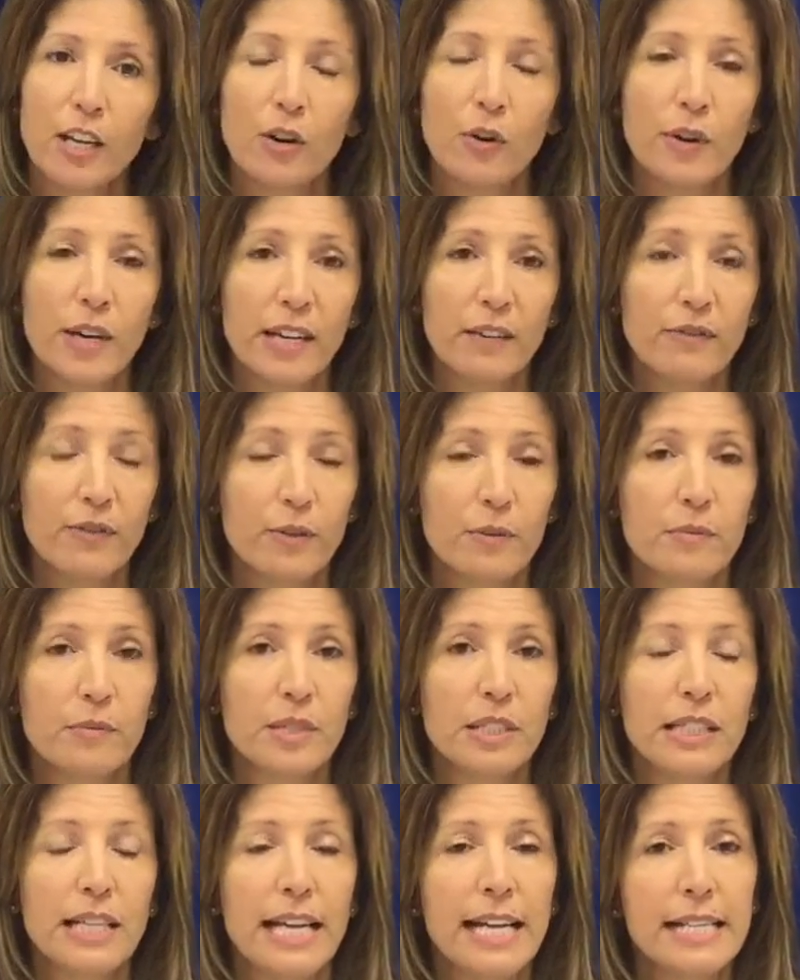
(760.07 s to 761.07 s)
going from
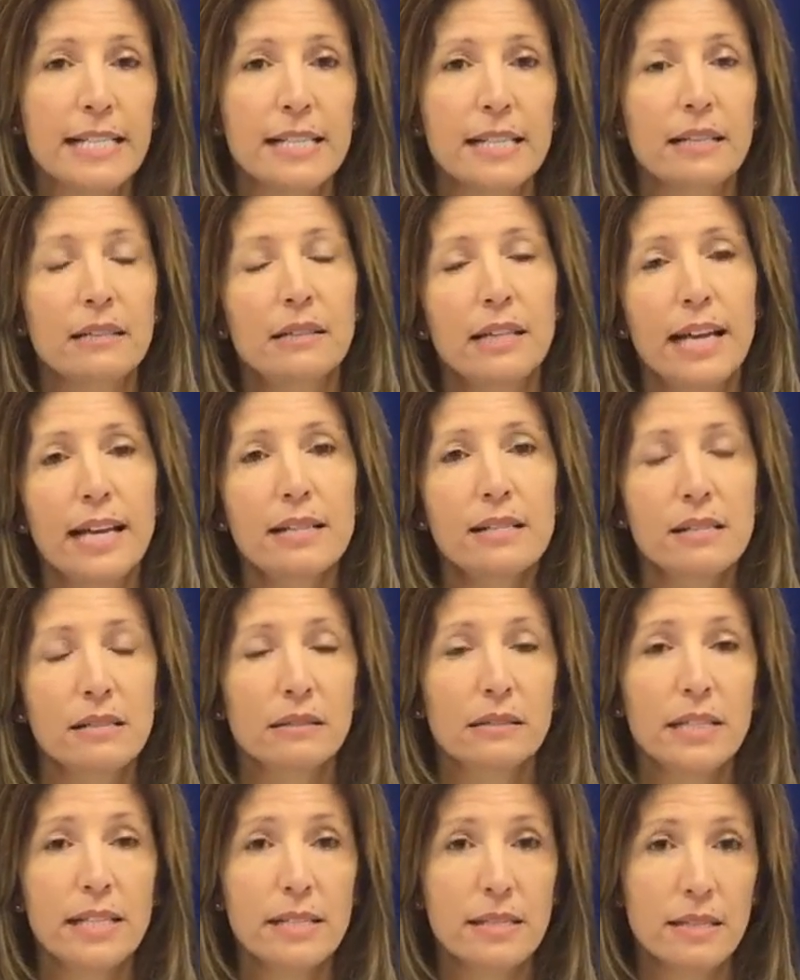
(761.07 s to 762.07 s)
class to class
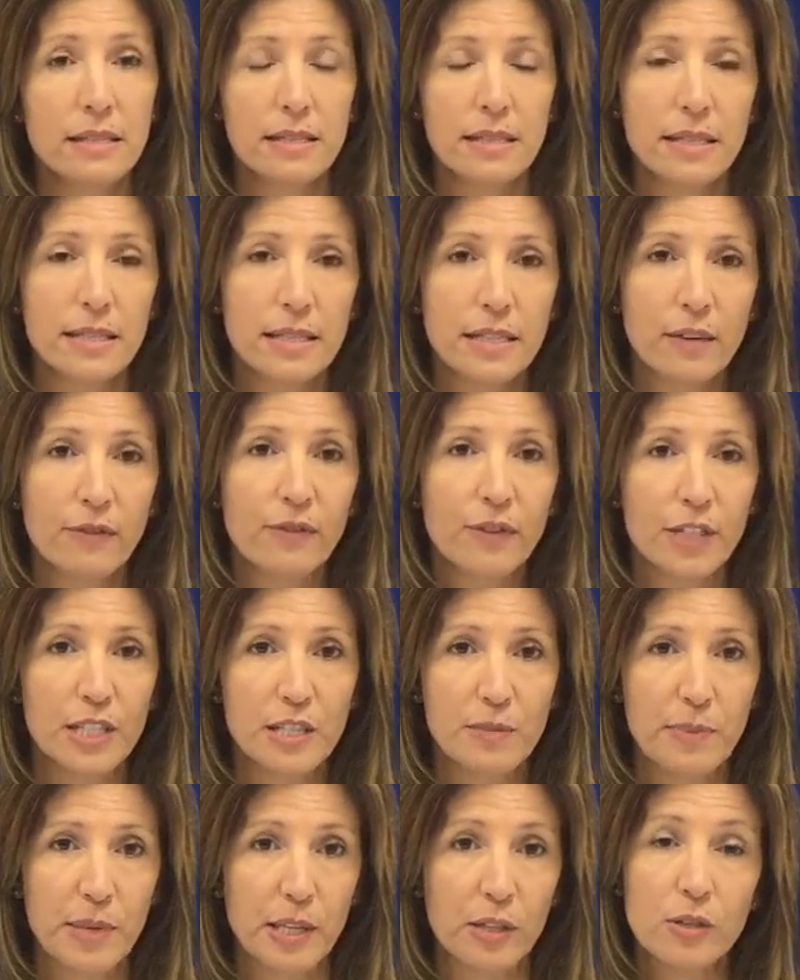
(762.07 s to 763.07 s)
to listen to different
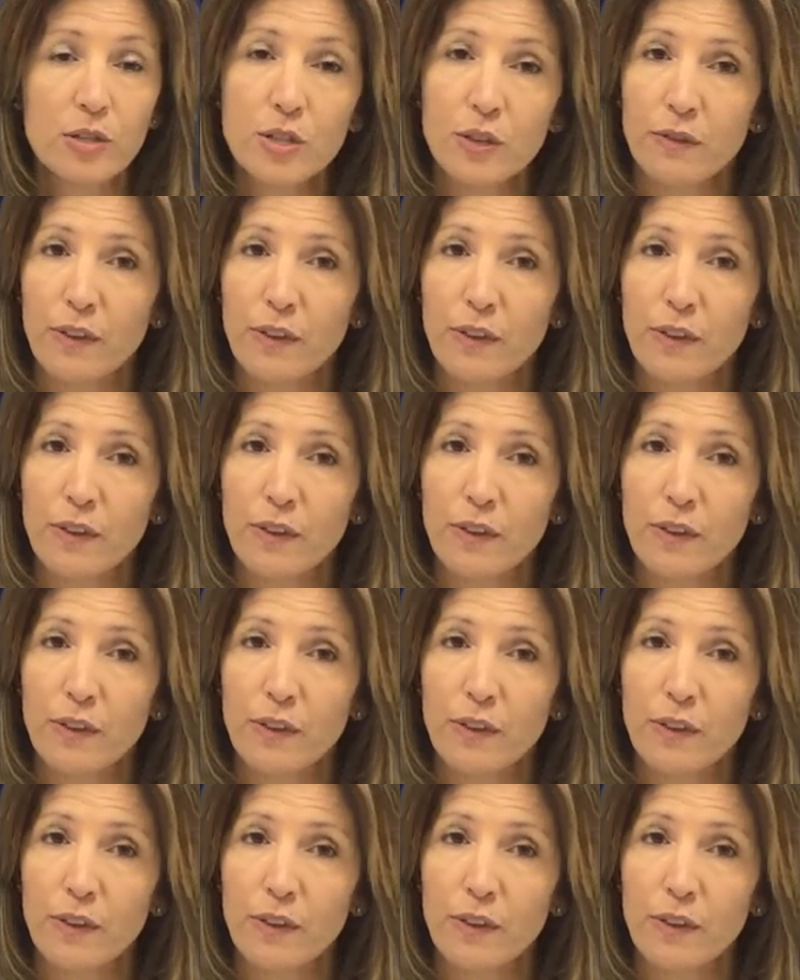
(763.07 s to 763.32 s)
spiels.